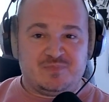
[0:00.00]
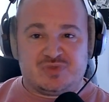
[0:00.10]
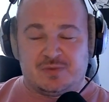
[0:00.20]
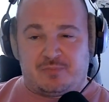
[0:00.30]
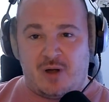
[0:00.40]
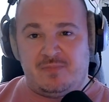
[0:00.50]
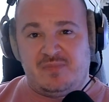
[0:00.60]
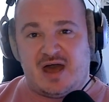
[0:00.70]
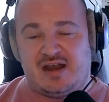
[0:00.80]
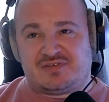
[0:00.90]
The problem
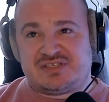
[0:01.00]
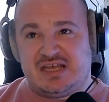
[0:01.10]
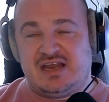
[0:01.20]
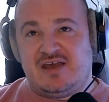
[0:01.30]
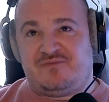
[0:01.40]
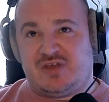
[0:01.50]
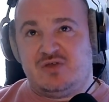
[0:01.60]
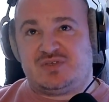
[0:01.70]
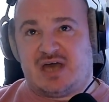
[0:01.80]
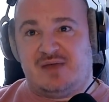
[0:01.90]
that, and I've seen it a
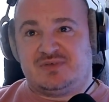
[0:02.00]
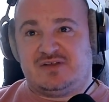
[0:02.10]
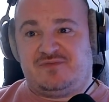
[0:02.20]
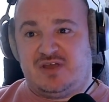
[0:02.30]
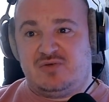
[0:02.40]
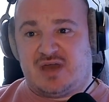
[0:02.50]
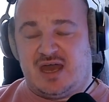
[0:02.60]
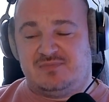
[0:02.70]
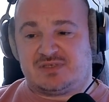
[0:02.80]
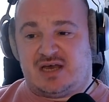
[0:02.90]
few times in a few
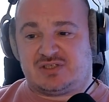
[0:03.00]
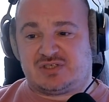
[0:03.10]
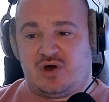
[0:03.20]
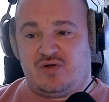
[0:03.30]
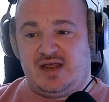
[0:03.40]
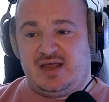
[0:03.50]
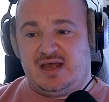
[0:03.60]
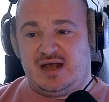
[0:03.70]
games. I saw it